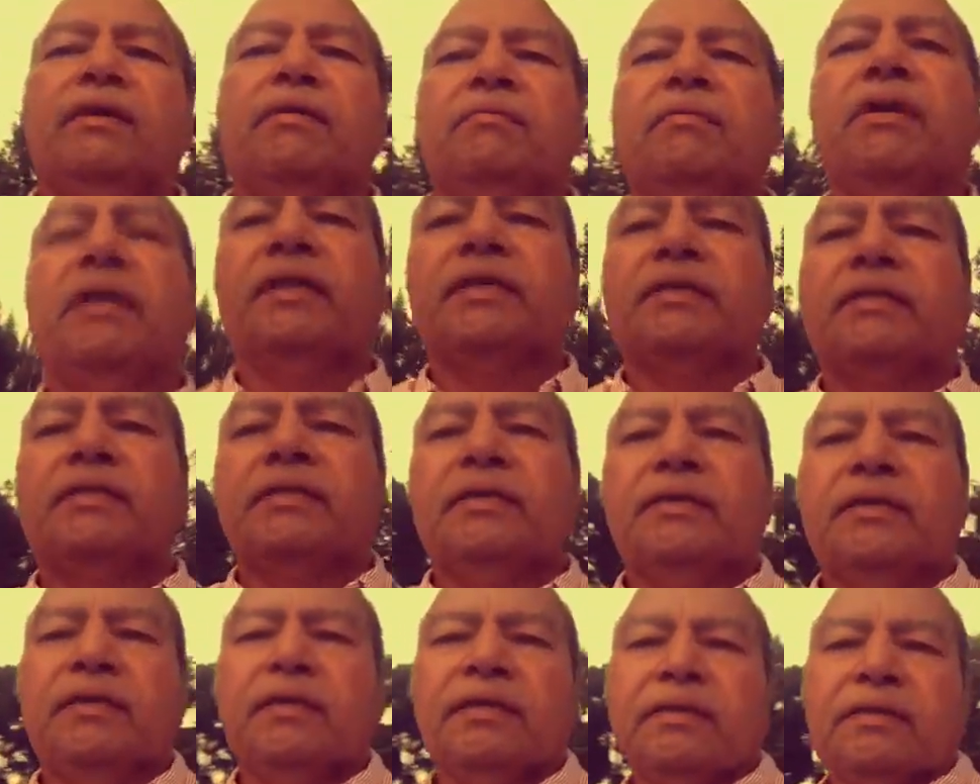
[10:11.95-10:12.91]
But it's
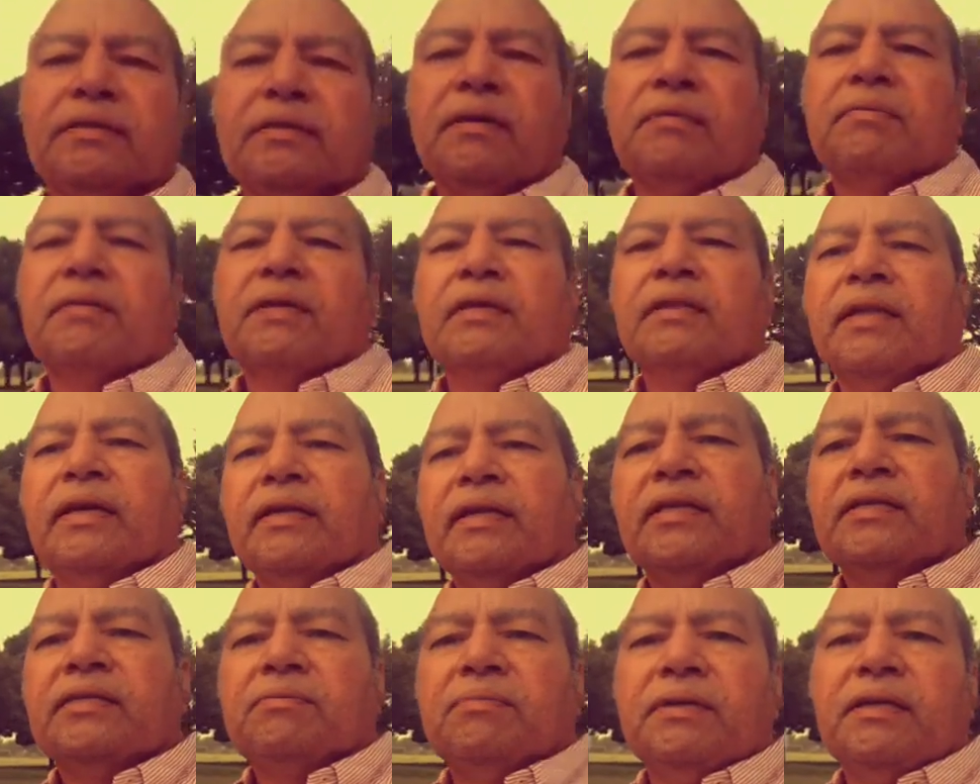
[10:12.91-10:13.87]
something that
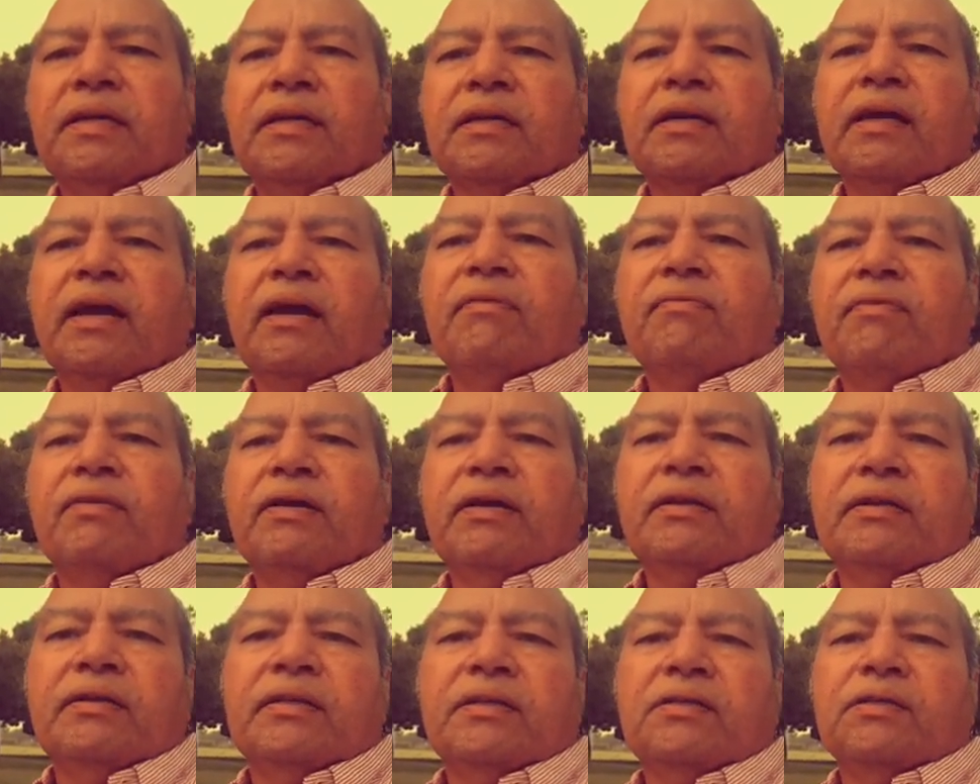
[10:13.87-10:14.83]
needs to be done carefully
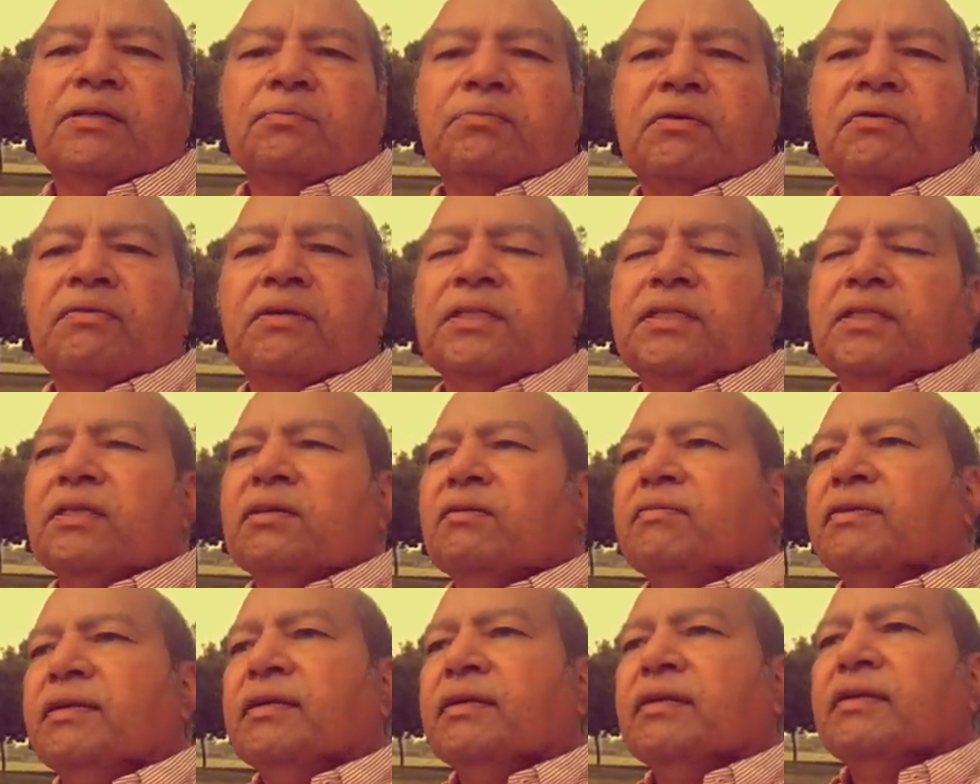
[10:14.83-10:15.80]
under the supervision of
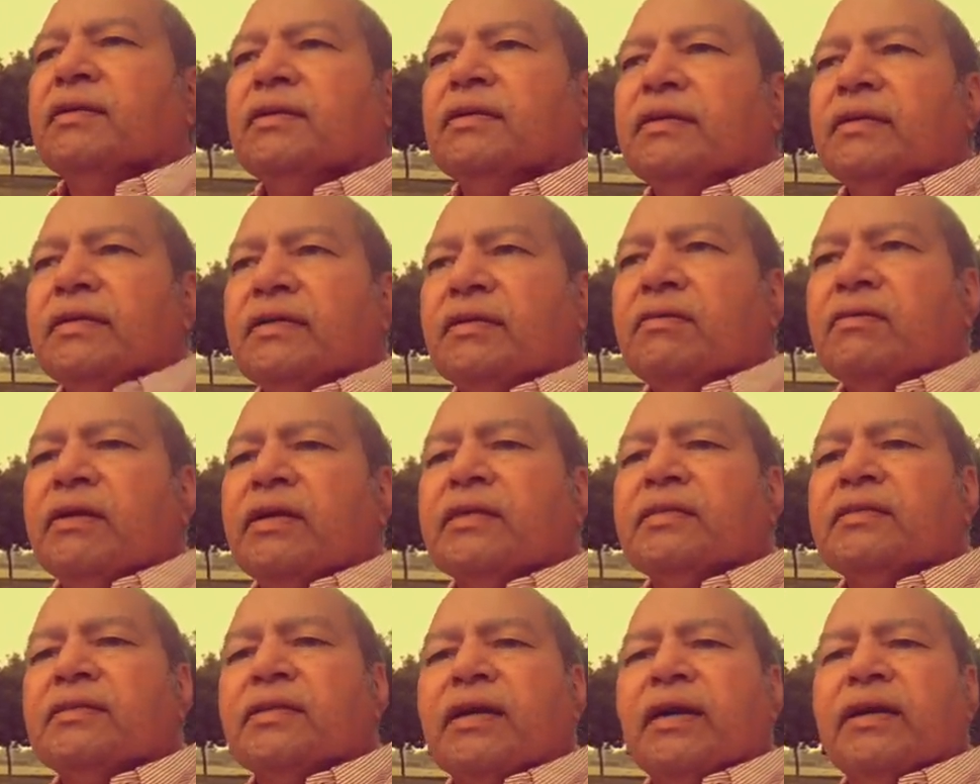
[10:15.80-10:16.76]
a trained
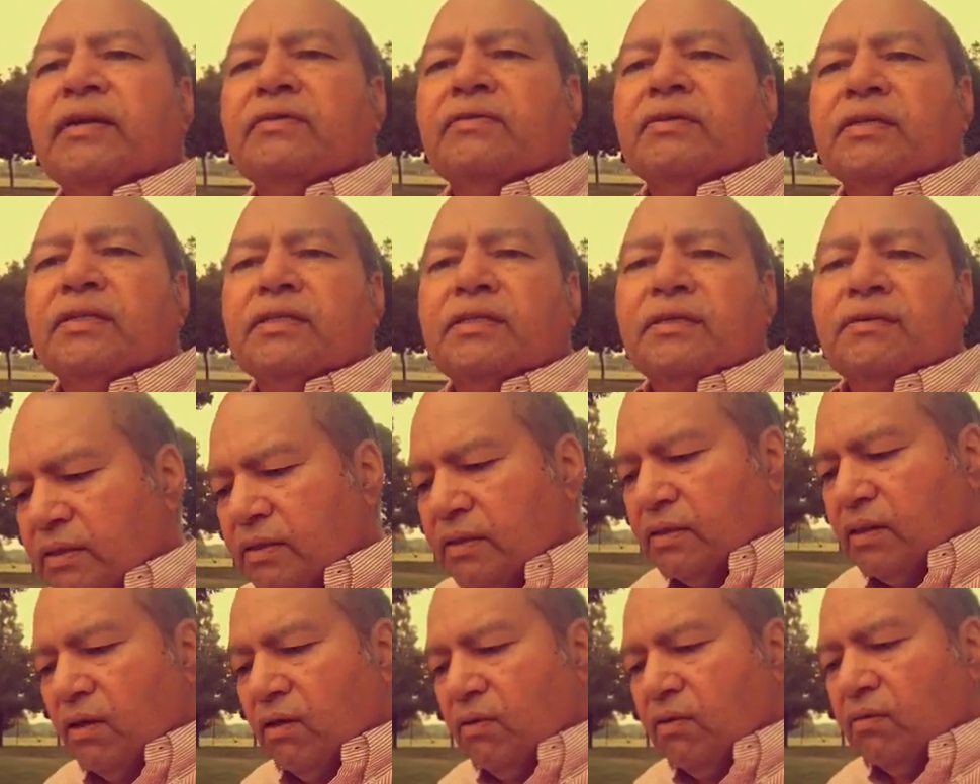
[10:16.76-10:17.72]
psychiatrist.
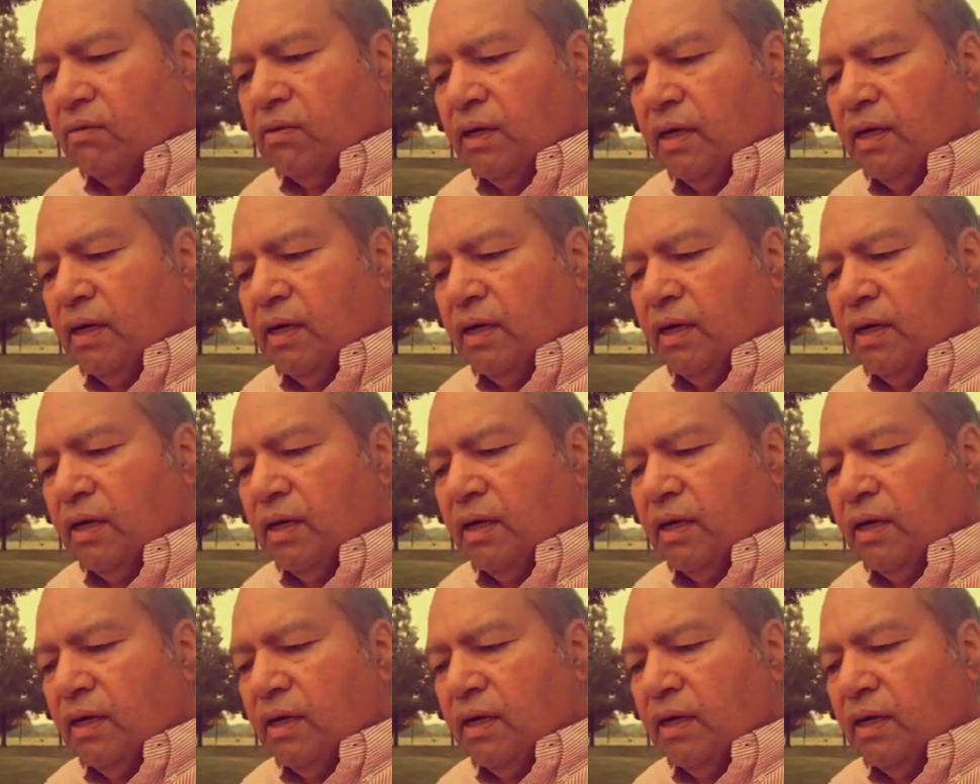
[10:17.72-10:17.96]
So